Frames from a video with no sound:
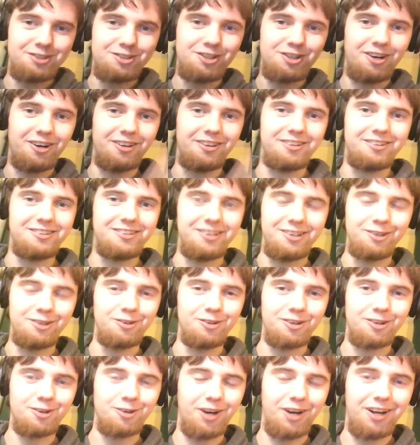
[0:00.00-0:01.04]
Charlie the
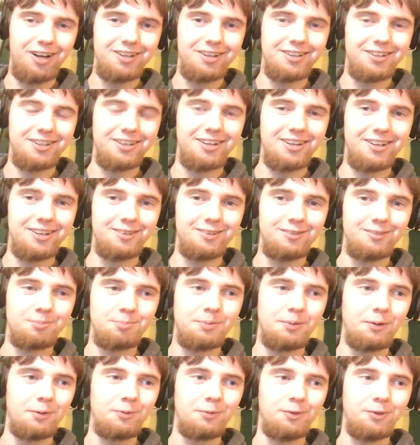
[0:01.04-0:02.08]
Unicorn again,
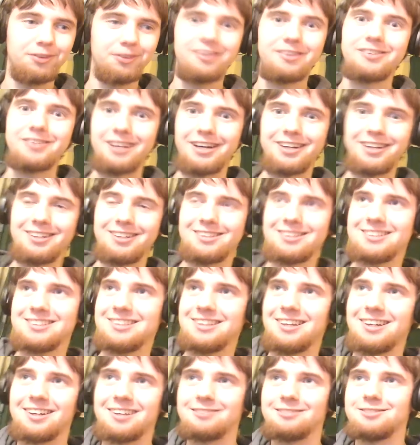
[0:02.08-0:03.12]
but with the
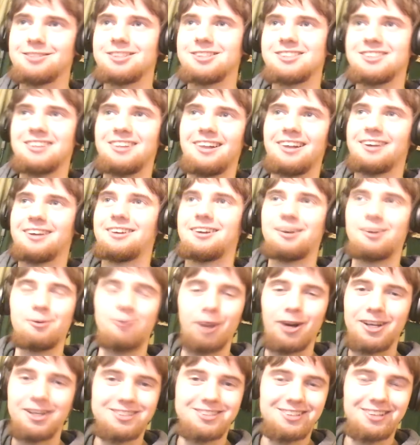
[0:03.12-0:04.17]
Denny's thing, just like a
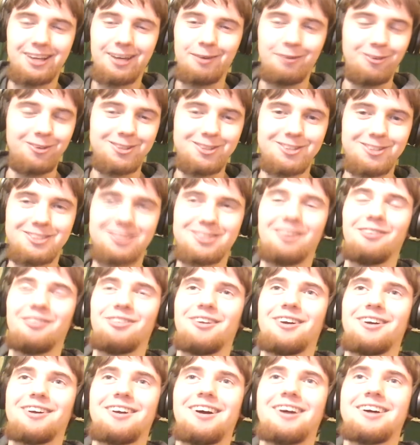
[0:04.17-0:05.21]
Grand Sandwich or
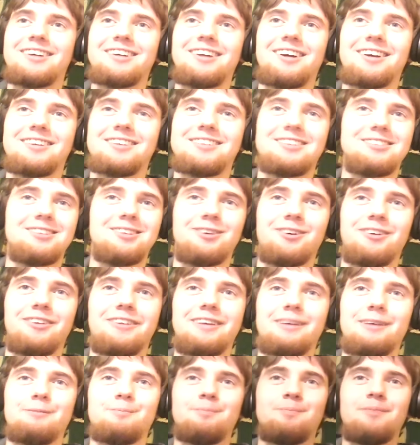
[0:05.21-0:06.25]
something. I, I could
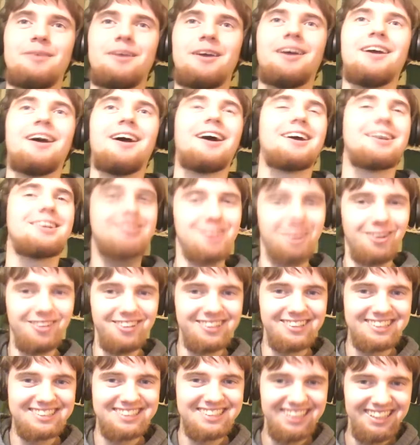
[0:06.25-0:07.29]
totally, I could
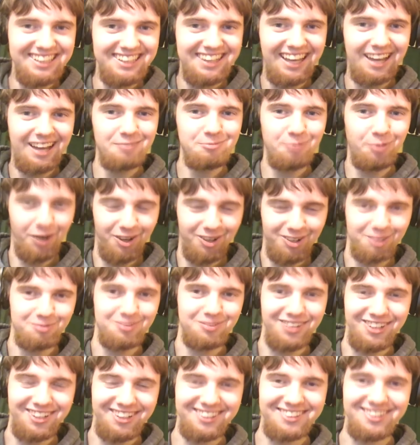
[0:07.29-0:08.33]
totally see that
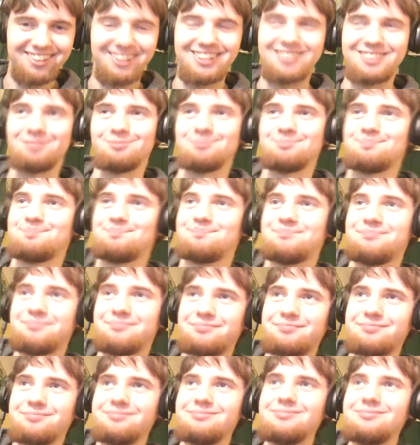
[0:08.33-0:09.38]
part being done,
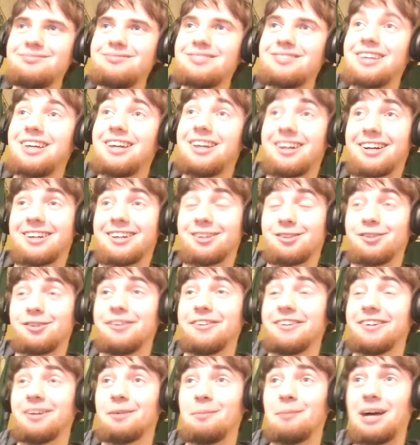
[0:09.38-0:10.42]
and I could
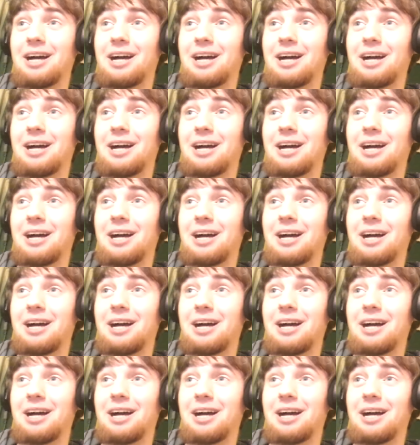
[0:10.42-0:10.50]
totally